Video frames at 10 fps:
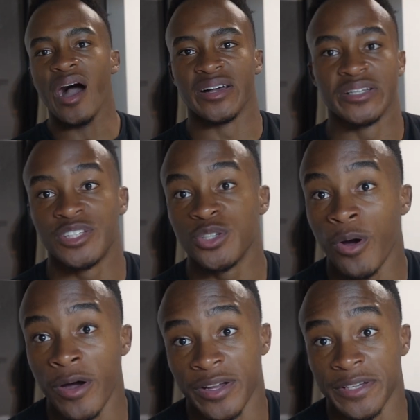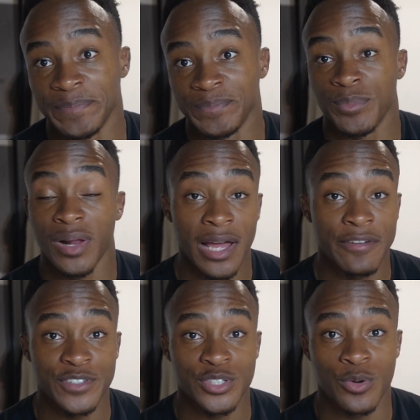It's squonk, but
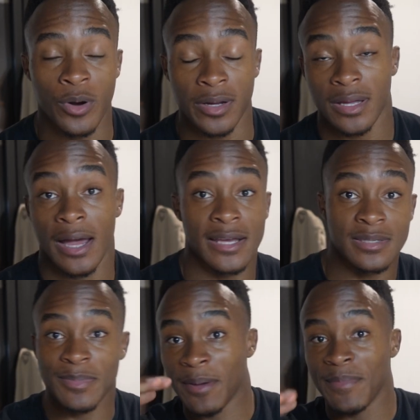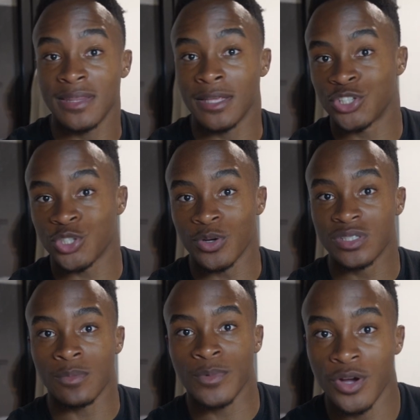life is squonk. I made that joke
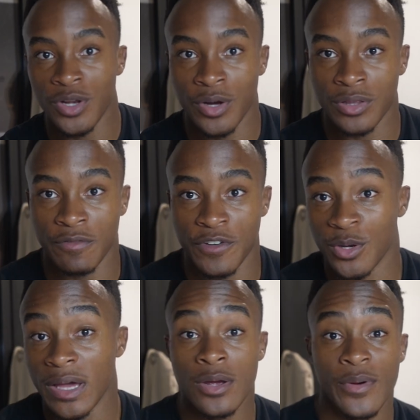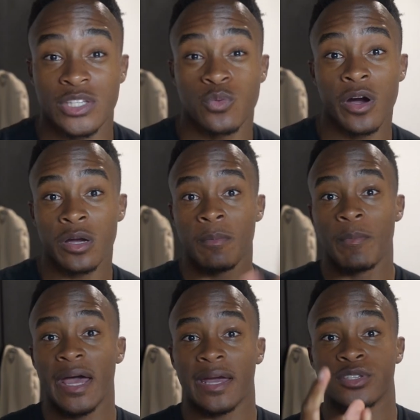somewhere earlier in the video. Anyways, welcome
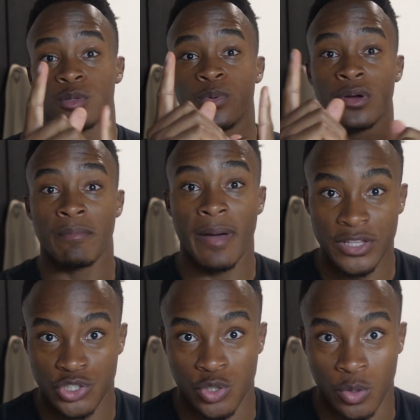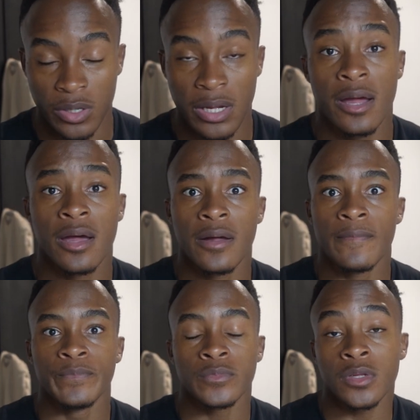back. It's your boy Majstroke.
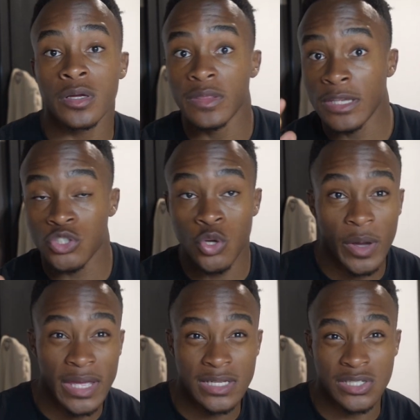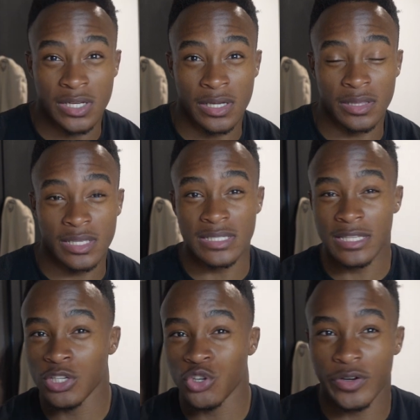There's no editing. There's
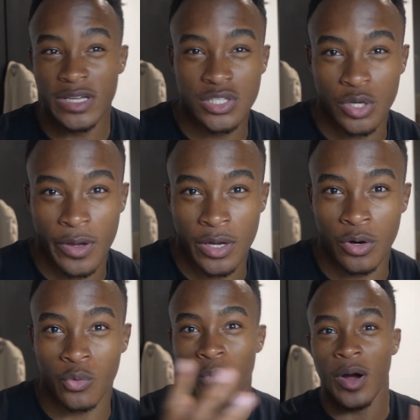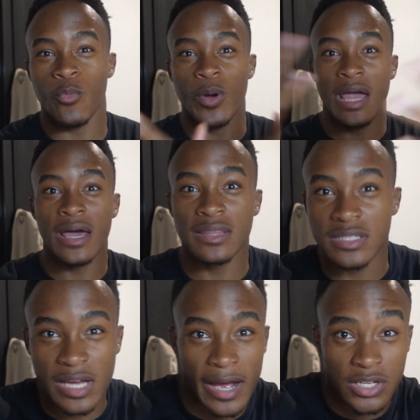nothing crazy going on. Where the
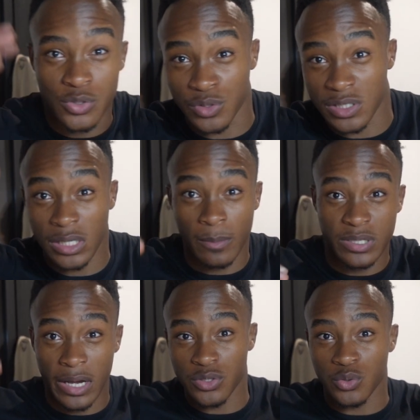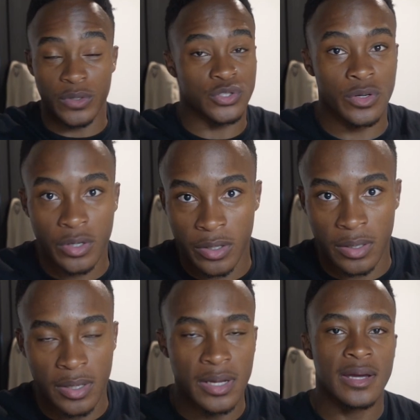title, the subtitle? What's going on?